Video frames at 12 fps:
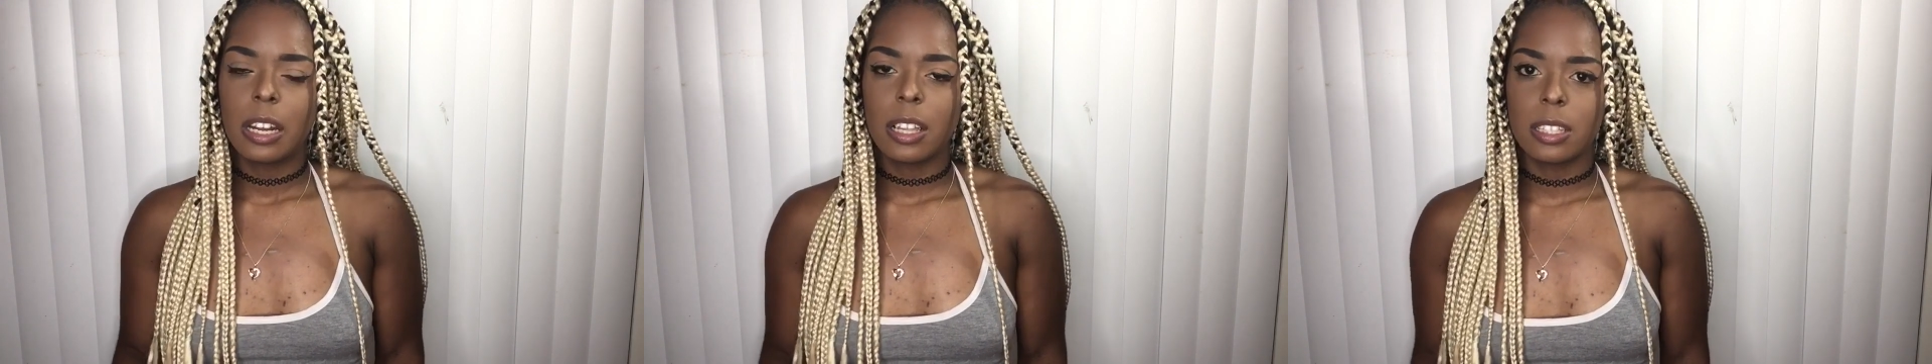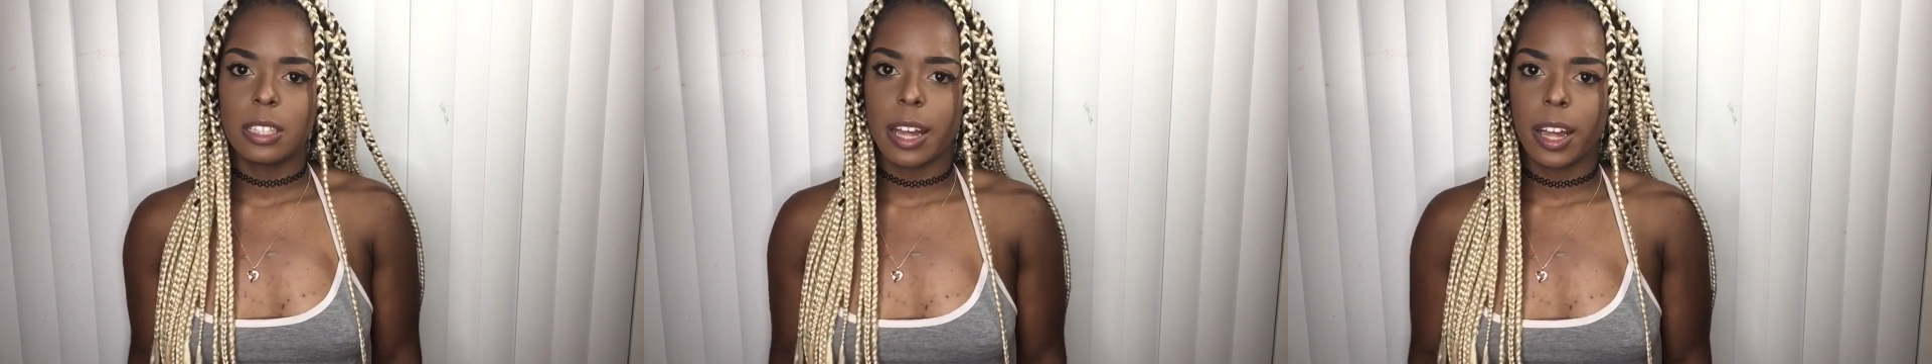
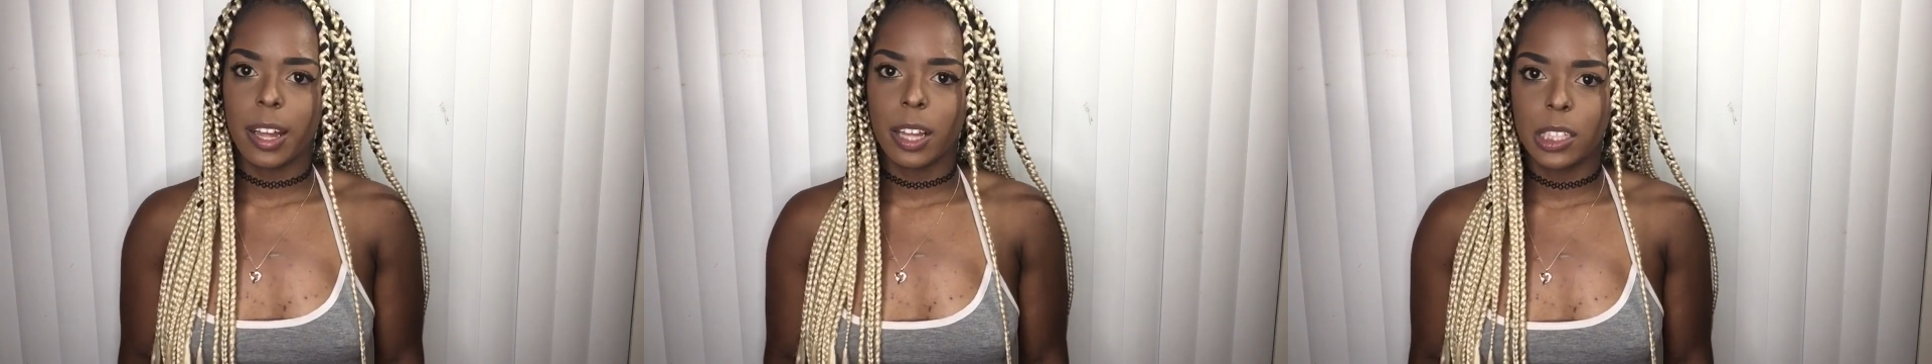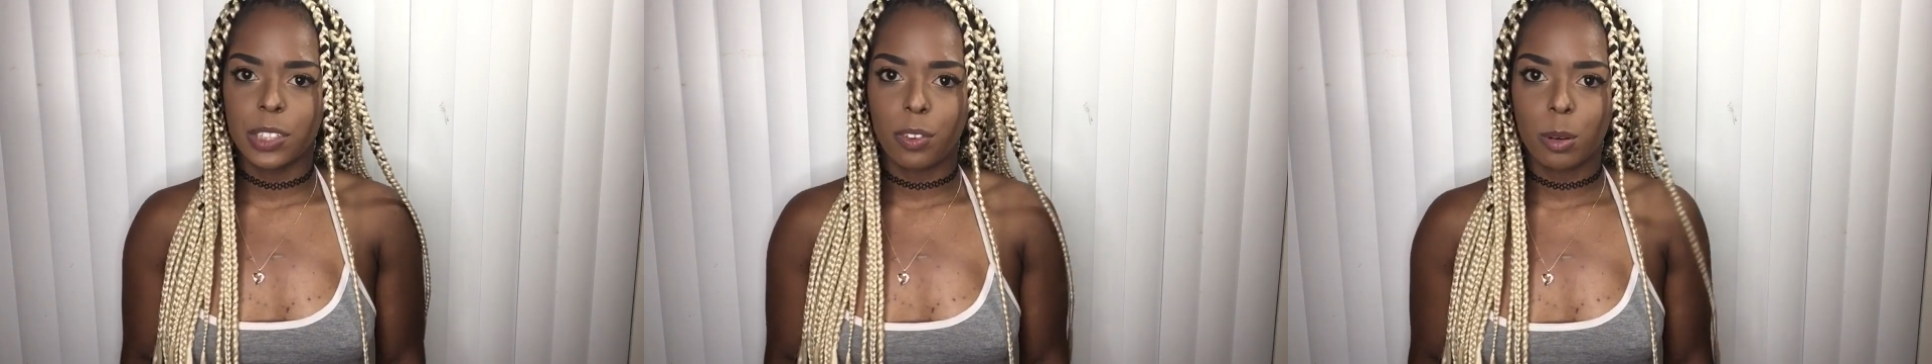The
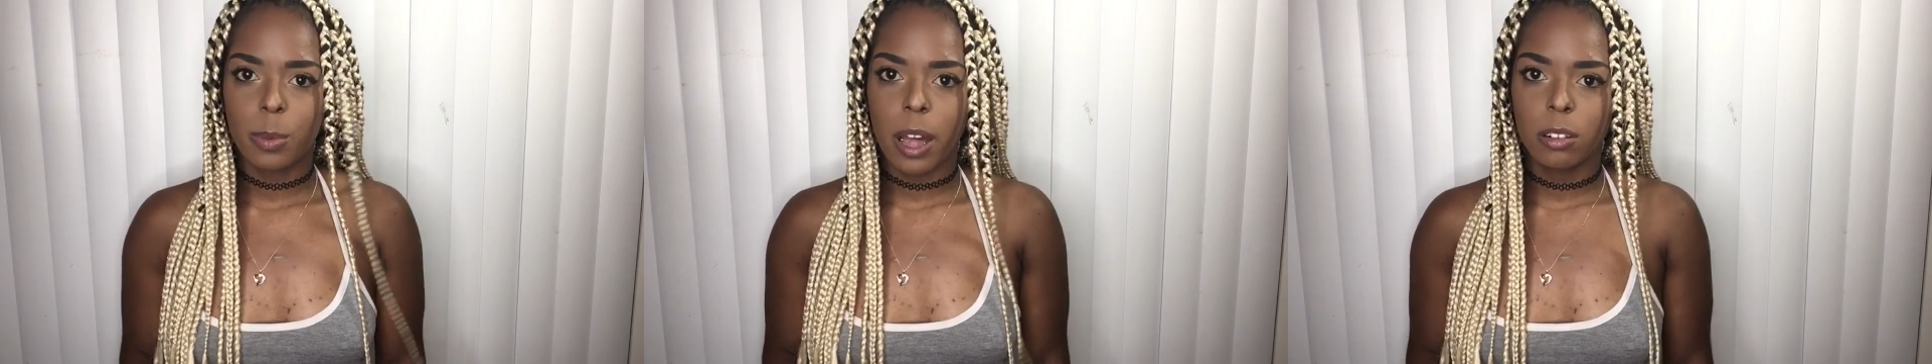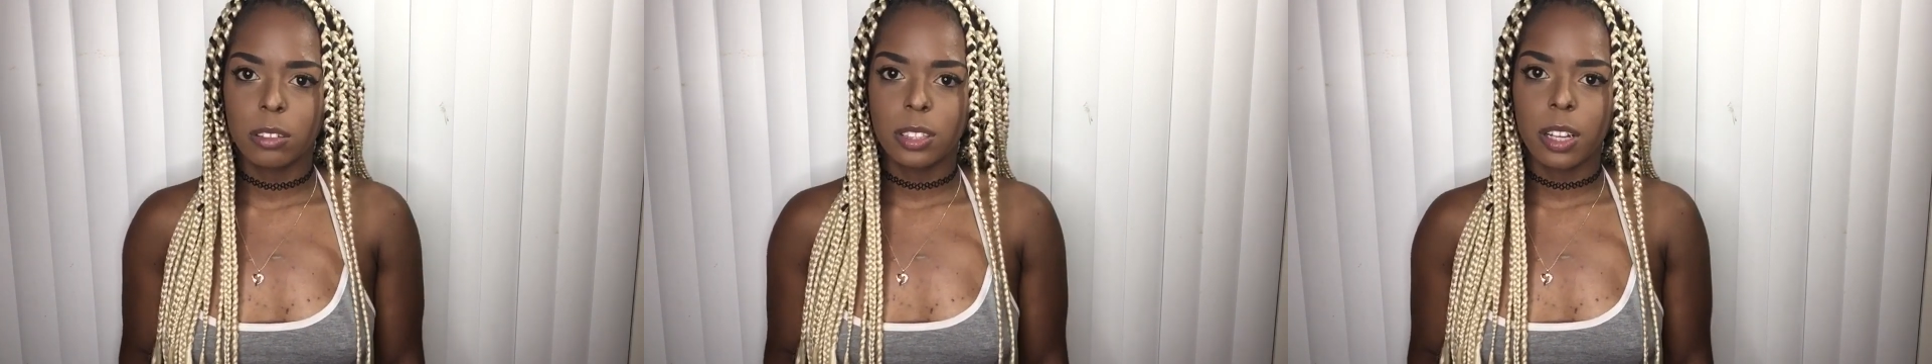second is for
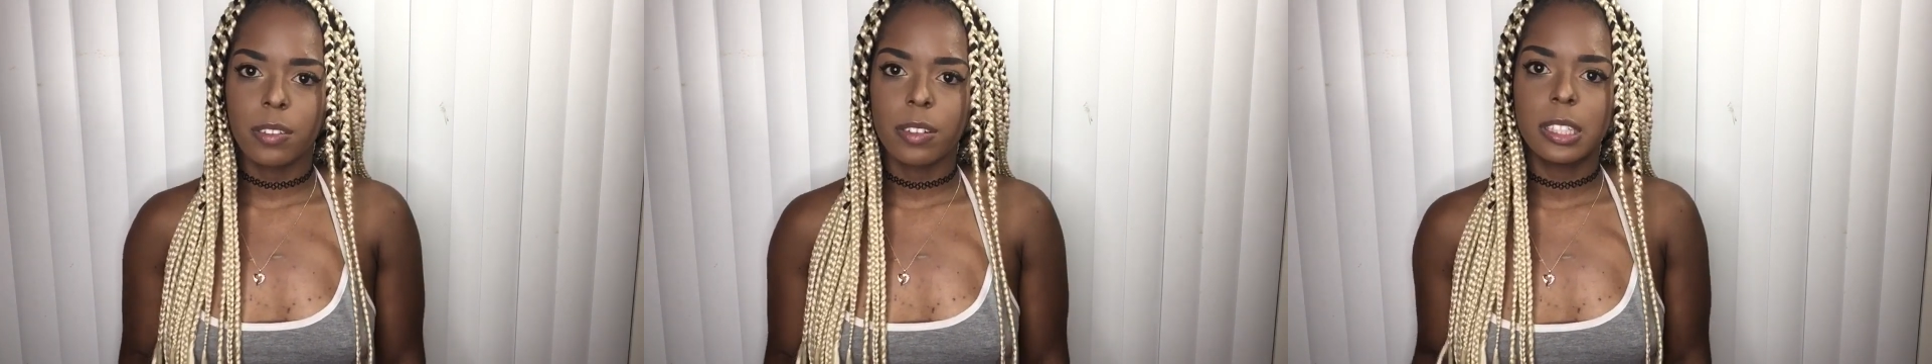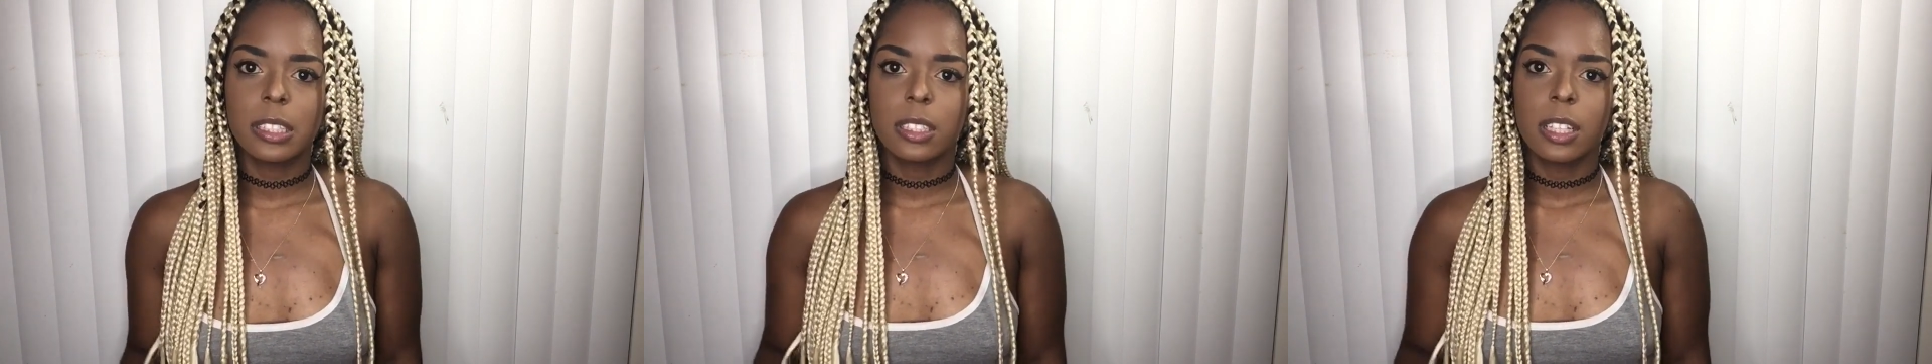bottle
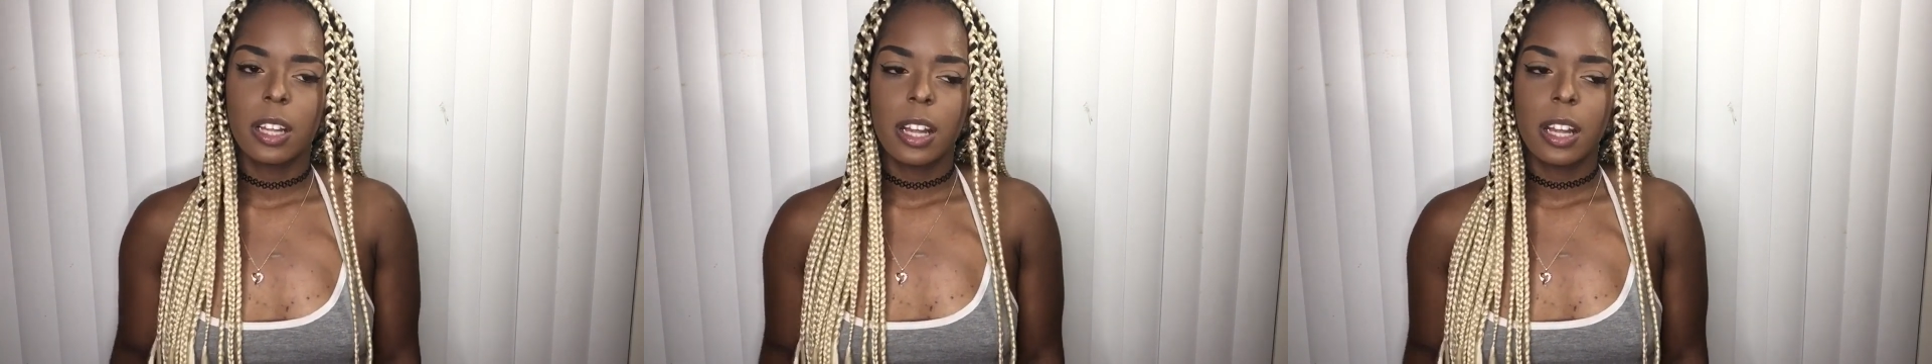service.